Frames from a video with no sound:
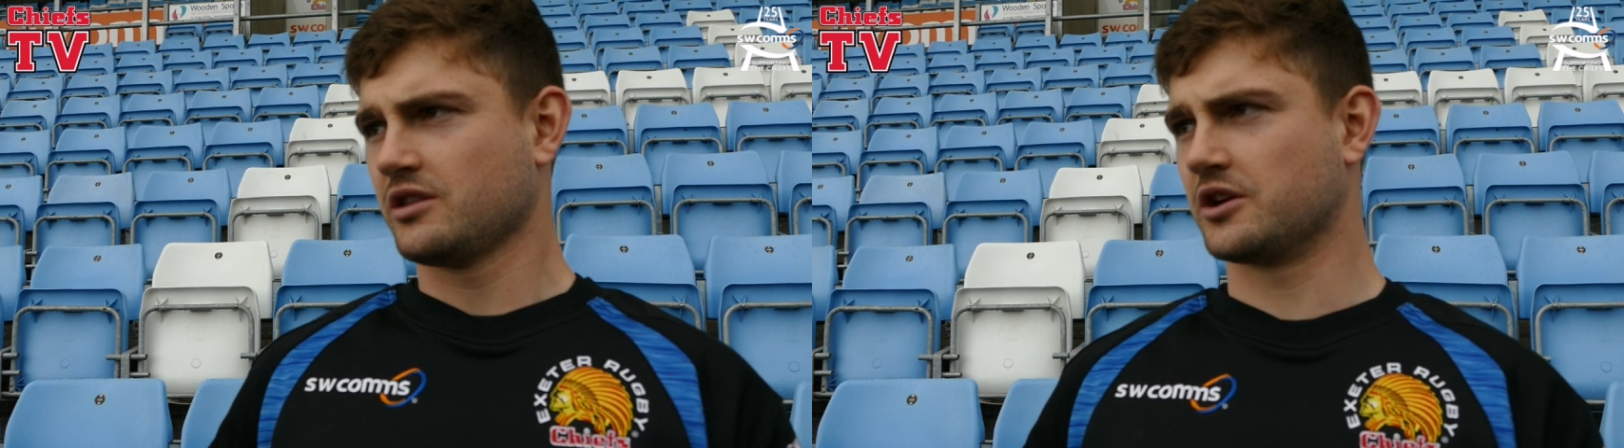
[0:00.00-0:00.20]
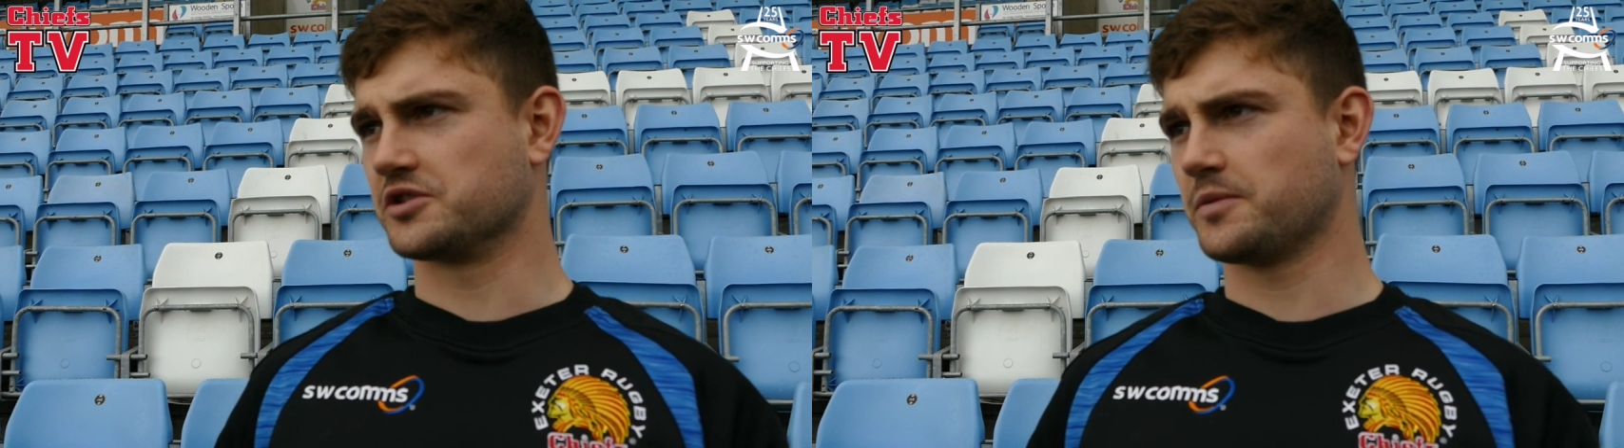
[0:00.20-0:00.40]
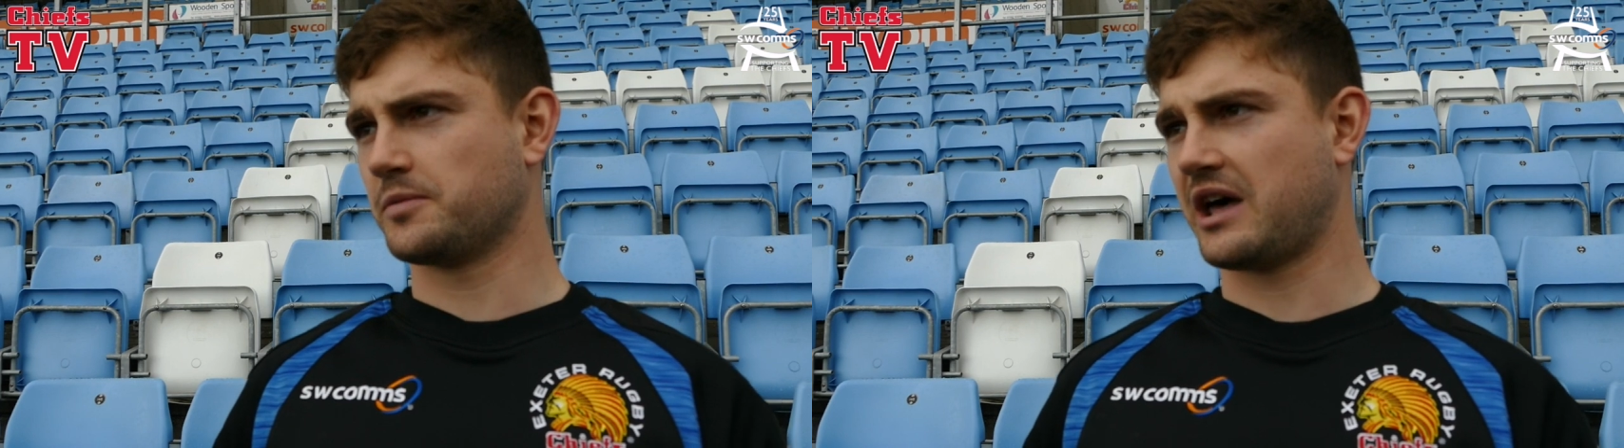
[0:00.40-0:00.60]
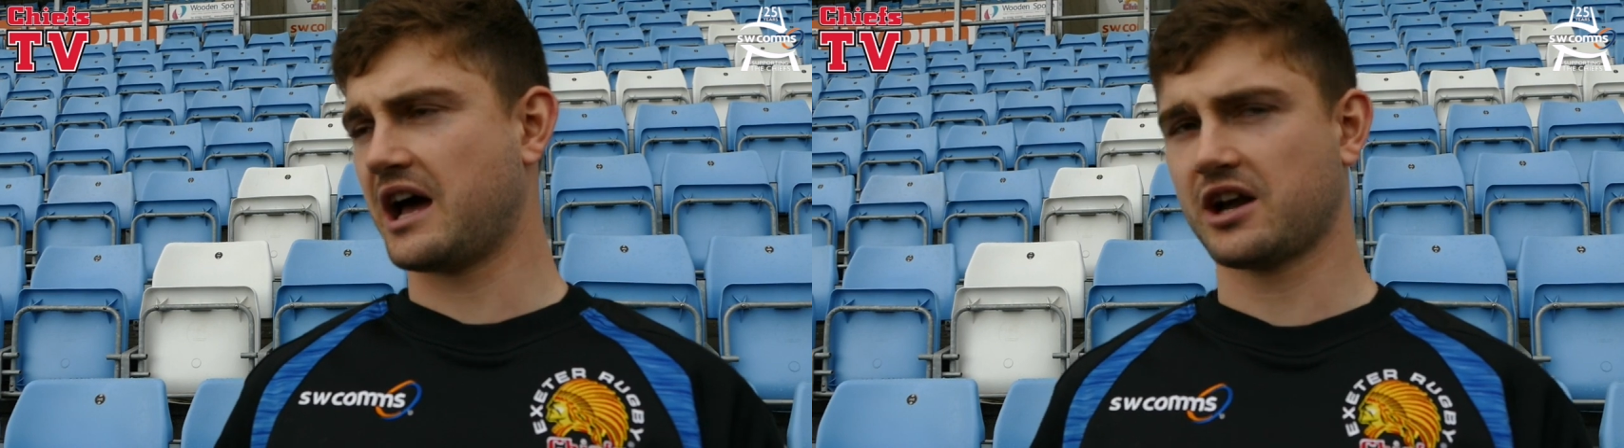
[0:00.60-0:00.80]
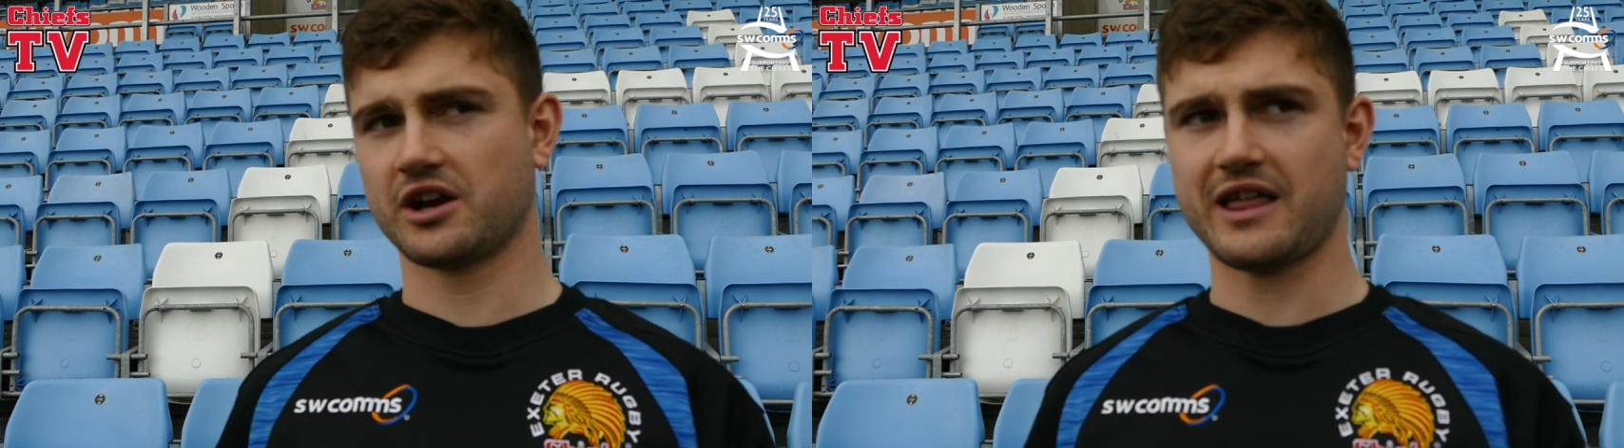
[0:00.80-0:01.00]
it was
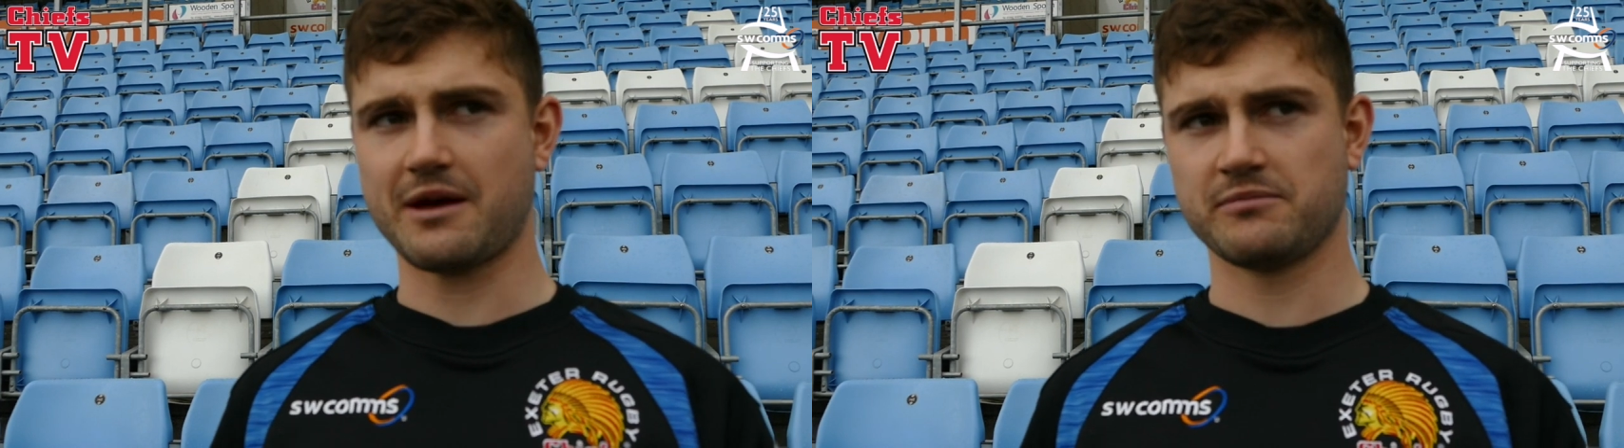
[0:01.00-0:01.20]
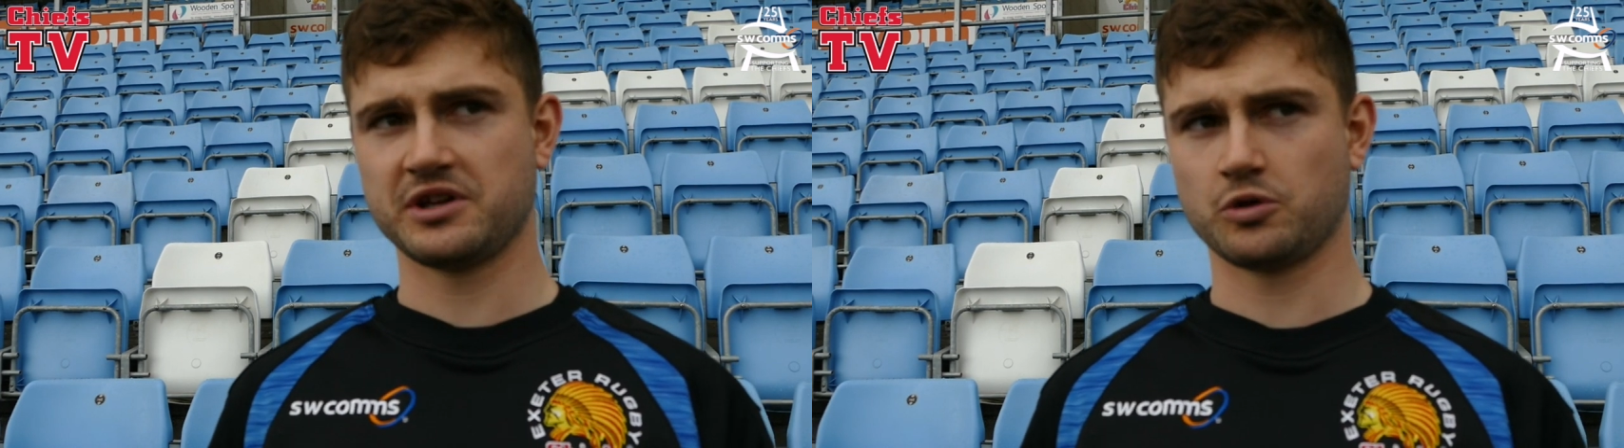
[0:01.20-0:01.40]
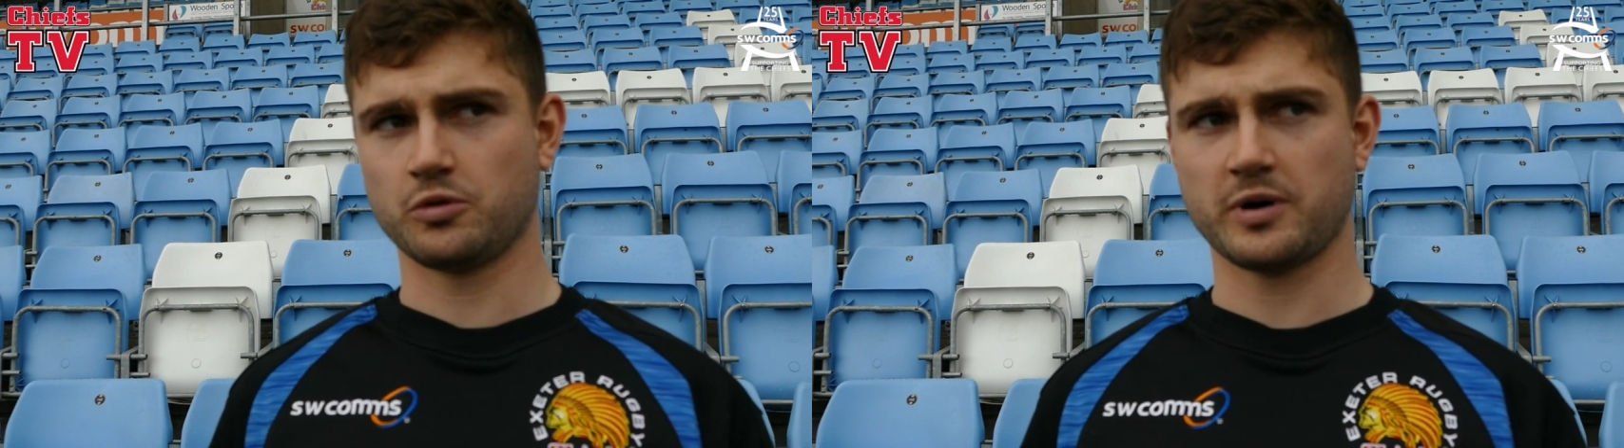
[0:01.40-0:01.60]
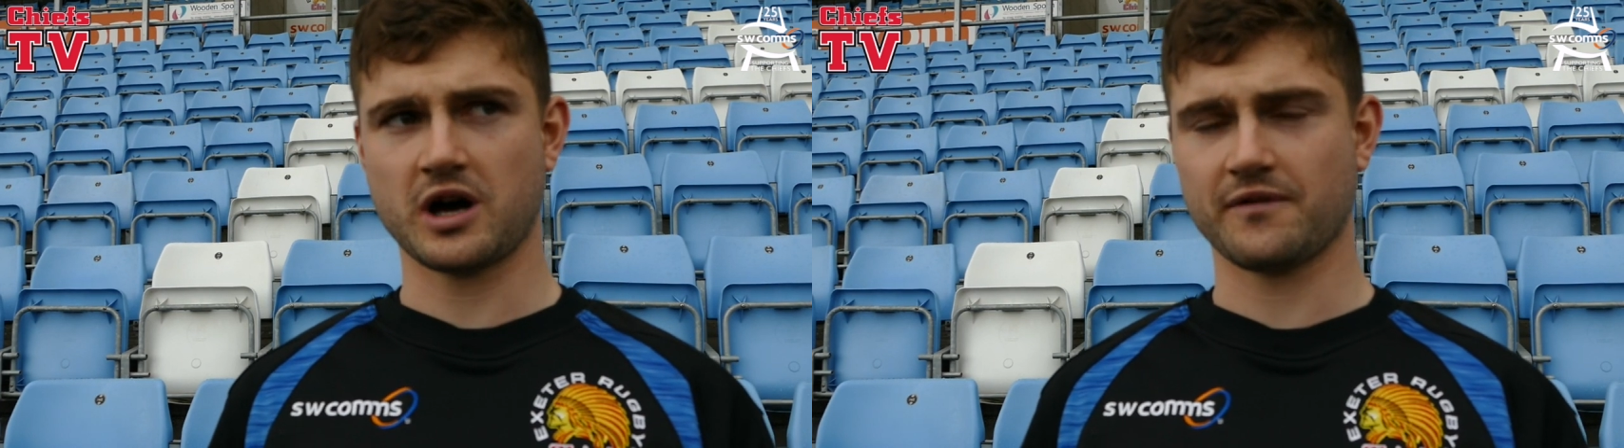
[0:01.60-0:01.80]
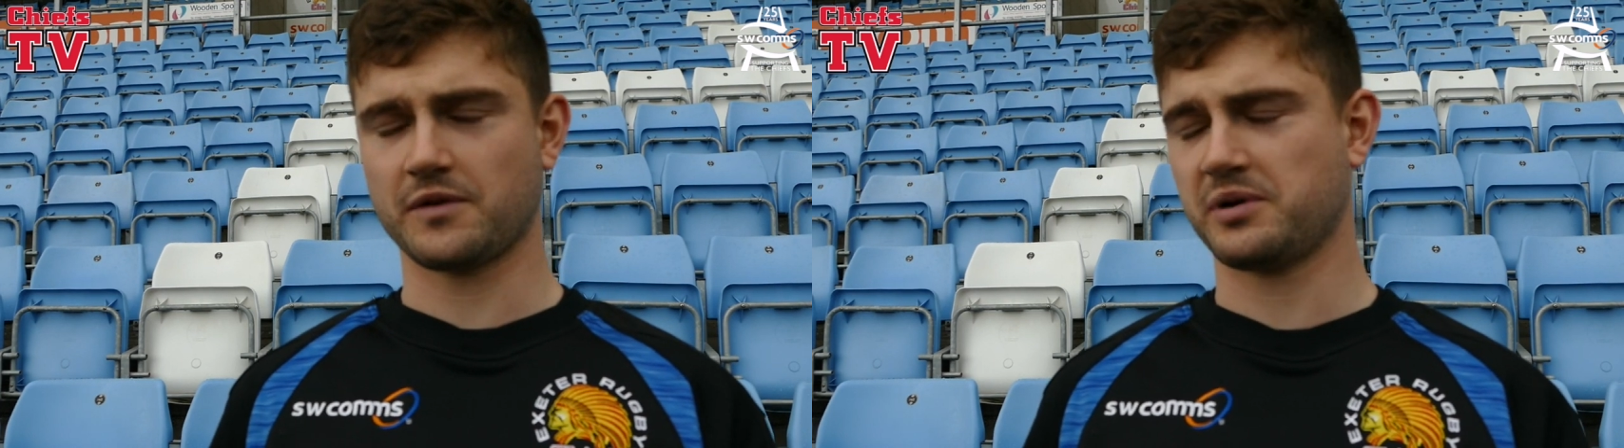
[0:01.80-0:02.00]
kind of that middle
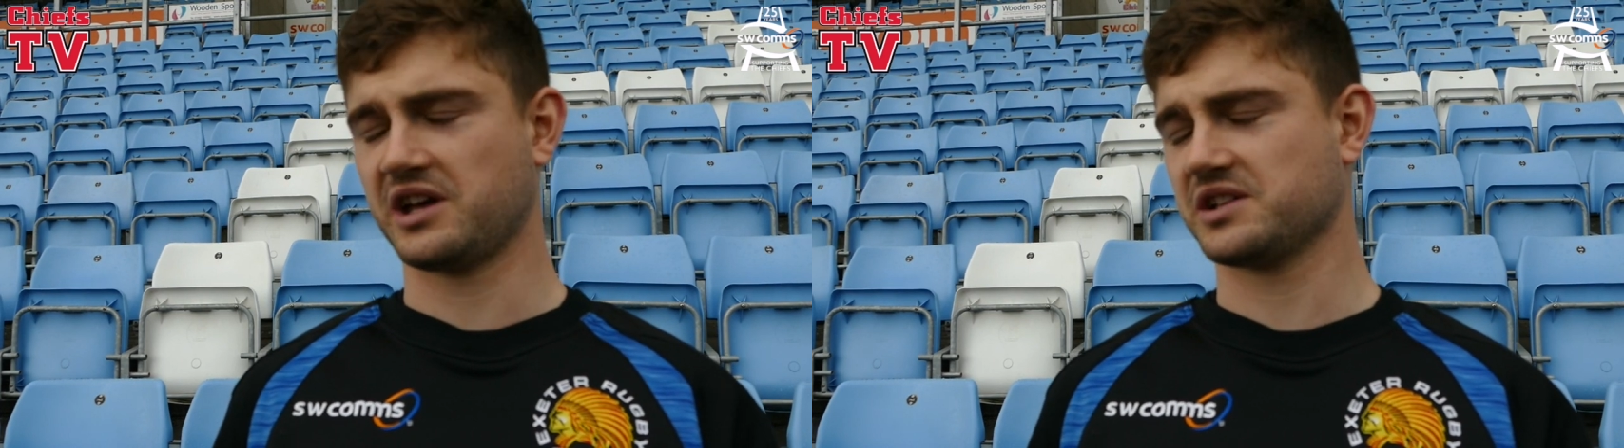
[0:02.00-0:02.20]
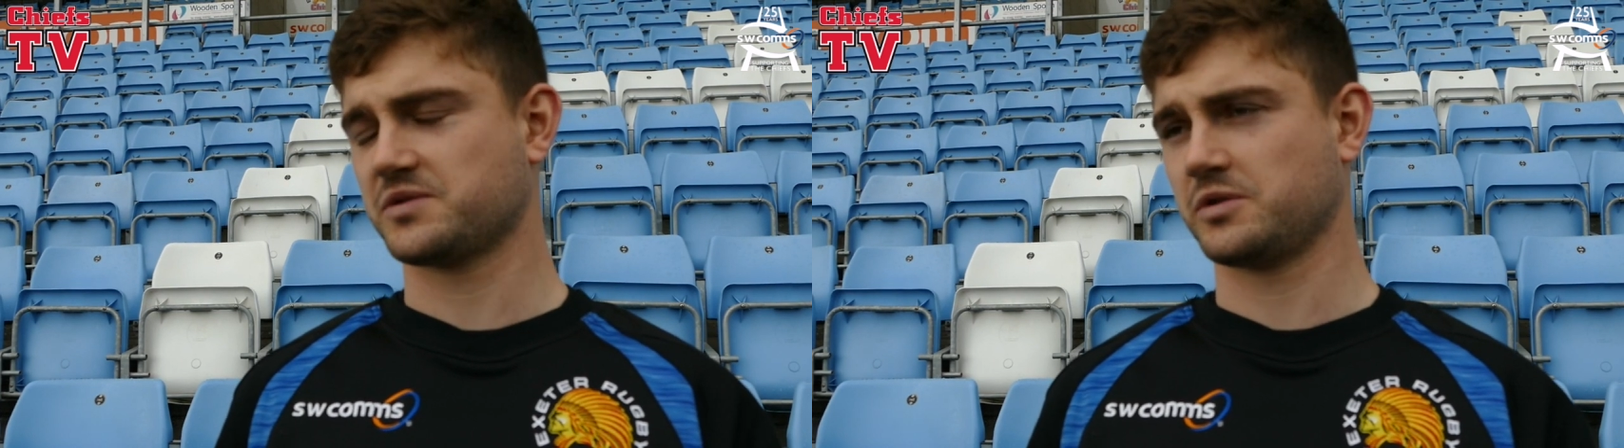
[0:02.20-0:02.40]
part of the pitch.